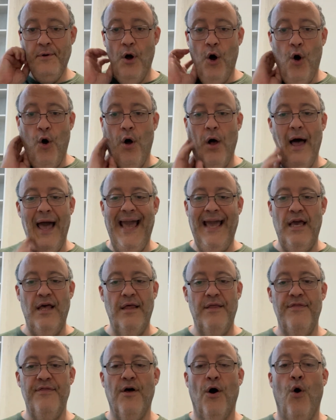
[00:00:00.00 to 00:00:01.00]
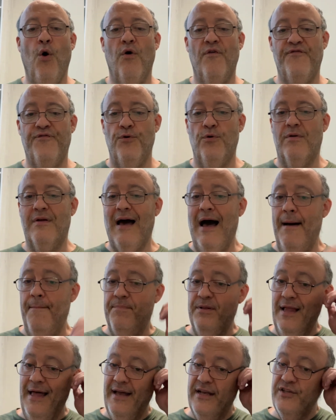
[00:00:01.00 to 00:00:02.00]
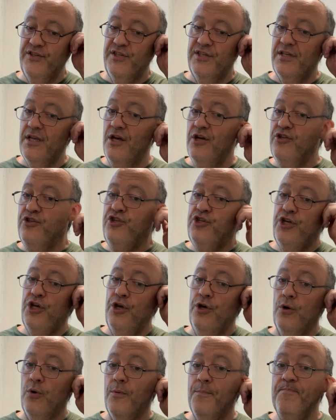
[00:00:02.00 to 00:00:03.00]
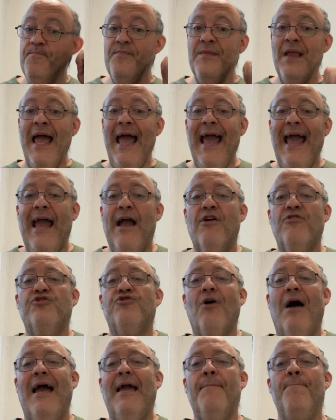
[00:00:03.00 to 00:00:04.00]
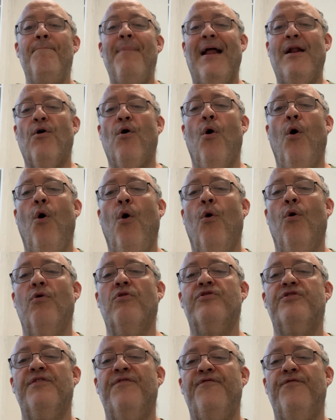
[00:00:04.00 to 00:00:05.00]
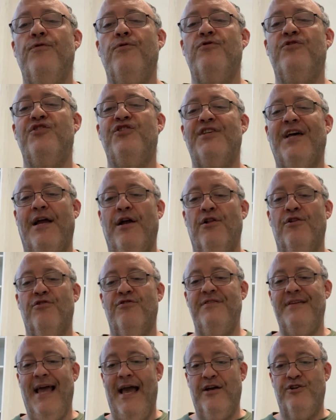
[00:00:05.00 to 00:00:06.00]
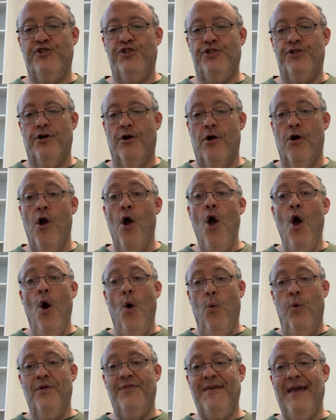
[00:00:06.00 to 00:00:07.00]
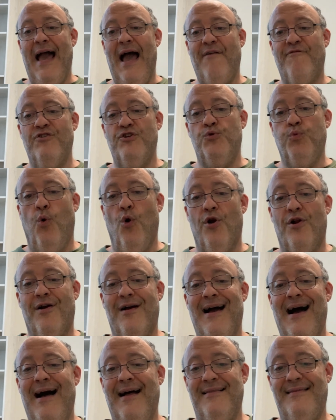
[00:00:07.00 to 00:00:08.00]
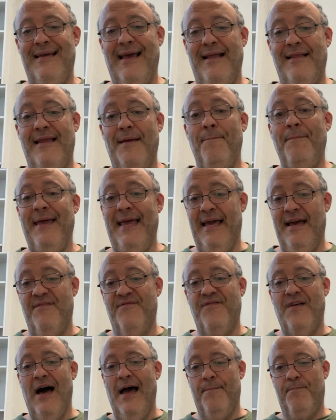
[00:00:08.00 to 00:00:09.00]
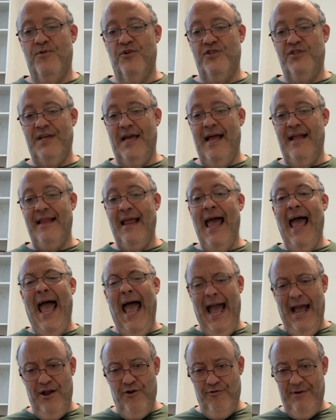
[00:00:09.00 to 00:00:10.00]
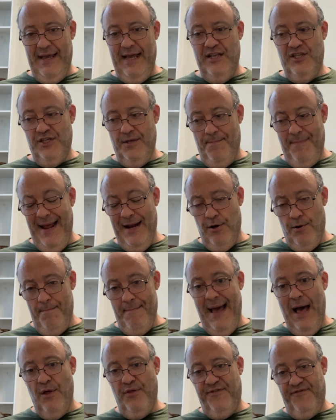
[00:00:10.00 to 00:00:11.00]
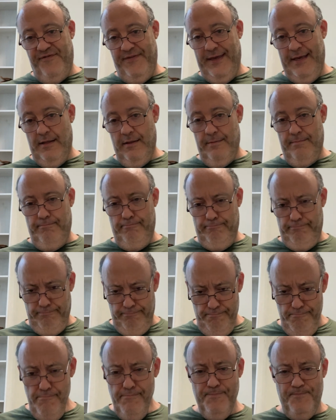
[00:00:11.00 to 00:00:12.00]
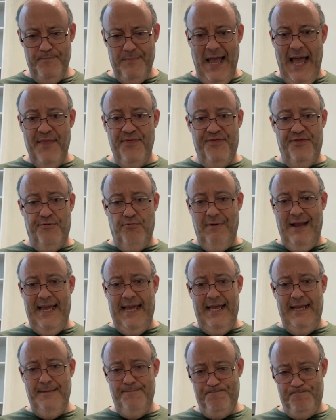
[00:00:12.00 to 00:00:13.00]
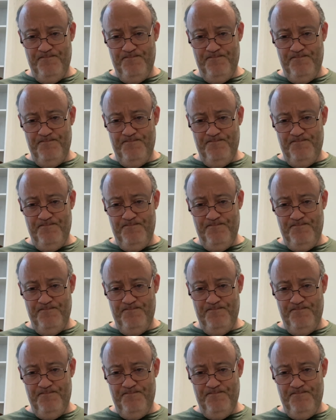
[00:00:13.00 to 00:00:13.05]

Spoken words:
the whole food complex. 2, air drying better holds a food's cellular texture, with the average water content being at 5% and creates a better mouthfeel. And 3,